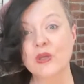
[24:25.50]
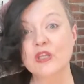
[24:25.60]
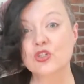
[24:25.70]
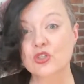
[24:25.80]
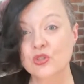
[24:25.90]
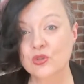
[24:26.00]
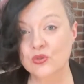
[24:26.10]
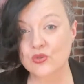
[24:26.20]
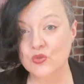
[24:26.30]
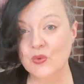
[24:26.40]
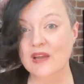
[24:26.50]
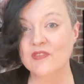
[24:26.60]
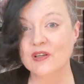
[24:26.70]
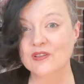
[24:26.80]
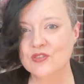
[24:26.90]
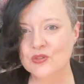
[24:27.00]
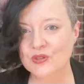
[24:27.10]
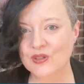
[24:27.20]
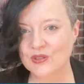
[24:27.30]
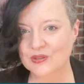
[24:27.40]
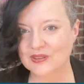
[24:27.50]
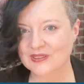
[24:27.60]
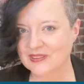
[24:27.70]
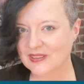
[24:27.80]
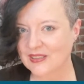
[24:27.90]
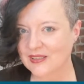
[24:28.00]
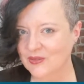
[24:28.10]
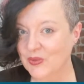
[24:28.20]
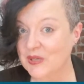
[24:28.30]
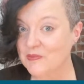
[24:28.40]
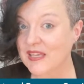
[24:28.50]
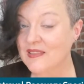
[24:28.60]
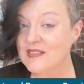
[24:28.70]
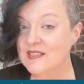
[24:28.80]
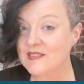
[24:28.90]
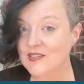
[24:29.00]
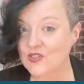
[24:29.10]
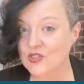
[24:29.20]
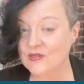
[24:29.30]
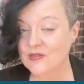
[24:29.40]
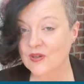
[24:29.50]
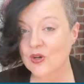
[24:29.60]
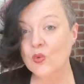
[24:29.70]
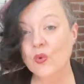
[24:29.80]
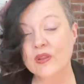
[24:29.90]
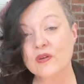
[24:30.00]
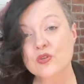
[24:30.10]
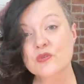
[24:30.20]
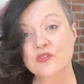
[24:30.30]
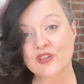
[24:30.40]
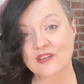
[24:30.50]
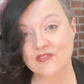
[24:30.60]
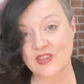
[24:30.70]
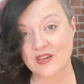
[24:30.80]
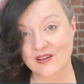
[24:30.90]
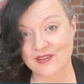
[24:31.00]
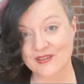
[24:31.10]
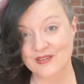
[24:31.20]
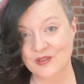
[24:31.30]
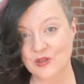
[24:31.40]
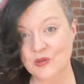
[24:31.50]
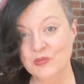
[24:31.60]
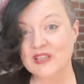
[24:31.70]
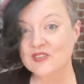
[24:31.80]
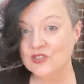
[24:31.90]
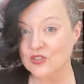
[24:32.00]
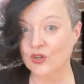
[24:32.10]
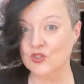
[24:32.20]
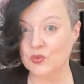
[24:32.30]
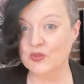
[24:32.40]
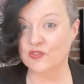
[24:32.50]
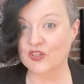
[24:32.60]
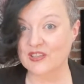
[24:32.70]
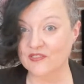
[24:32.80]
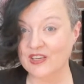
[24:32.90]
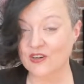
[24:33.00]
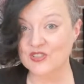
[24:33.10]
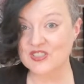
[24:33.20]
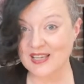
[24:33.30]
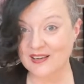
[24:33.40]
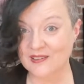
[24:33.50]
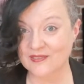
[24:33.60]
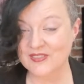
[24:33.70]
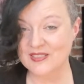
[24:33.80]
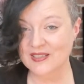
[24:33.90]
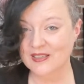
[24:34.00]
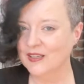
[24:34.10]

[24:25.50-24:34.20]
we choose, we have the control. We can make the decision whether to forgive the other, but it starts with forgiving ourselves.